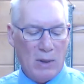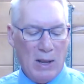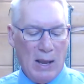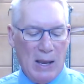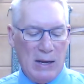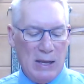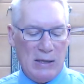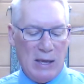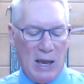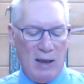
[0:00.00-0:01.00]
And he
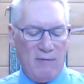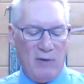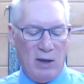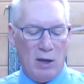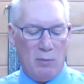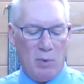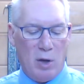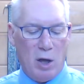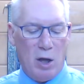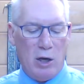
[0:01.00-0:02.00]
gave him
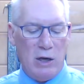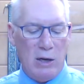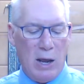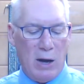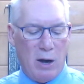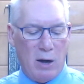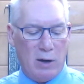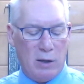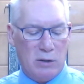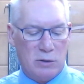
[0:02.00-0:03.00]
none
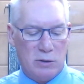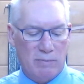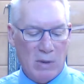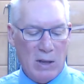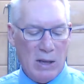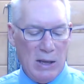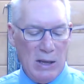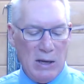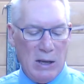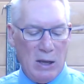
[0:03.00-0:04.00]
inheritance
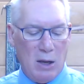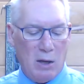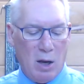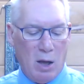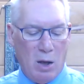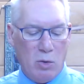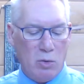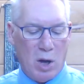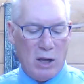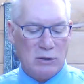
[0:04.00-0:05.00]
in it, no,
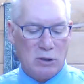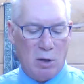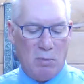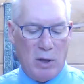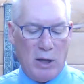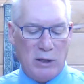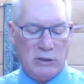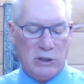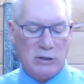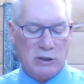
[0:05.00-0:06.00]
not so
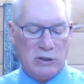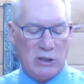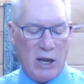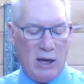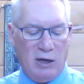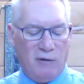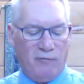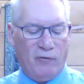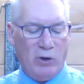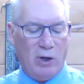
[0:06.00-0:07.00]
much as to set his
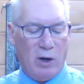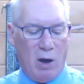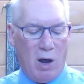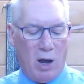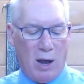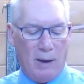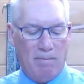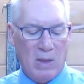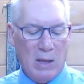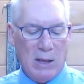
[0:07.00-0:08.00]
foot on.
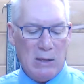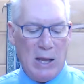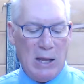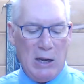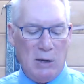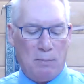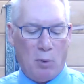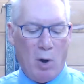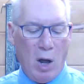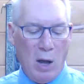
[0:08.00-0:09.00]
Yet he
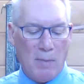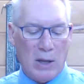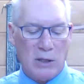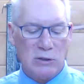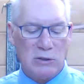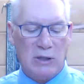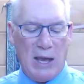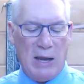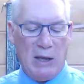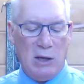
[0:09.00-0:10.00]
promised
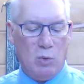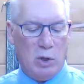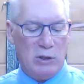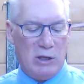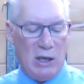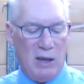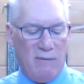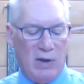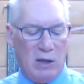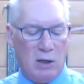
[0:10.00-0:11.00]
that he would
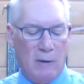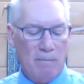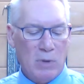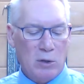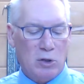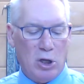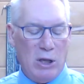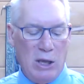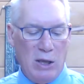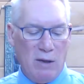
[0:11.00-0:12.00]
give it to
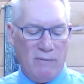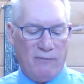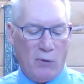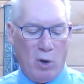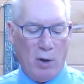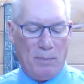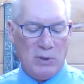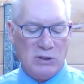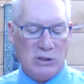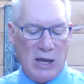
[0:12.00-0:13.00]
him for a
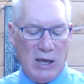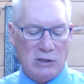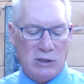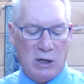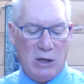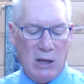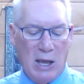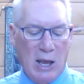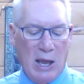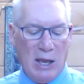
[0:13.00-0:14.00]
possession,
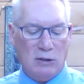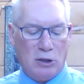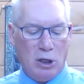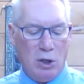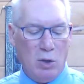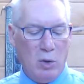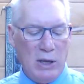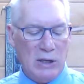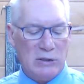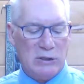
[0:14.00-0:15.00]
and to
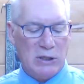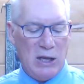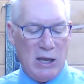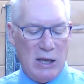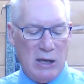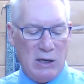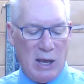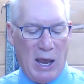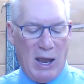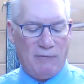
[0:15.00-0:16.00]
his seed
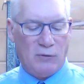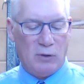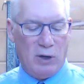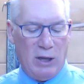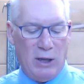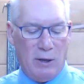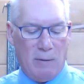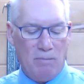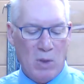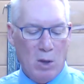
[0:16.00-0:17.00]
after
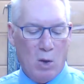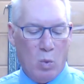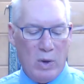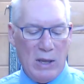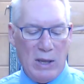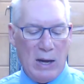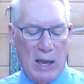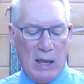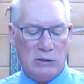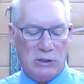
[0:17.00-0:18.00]
him, when
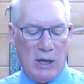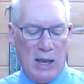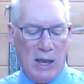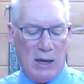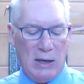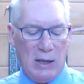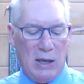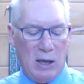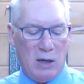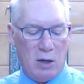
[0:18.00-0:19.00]
as yet he
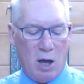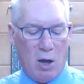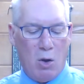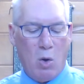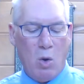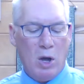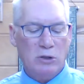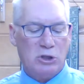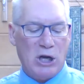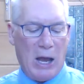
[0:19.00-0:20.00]
had no
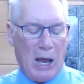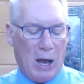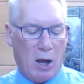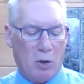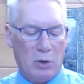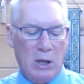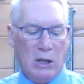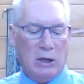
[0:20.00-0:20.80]
child.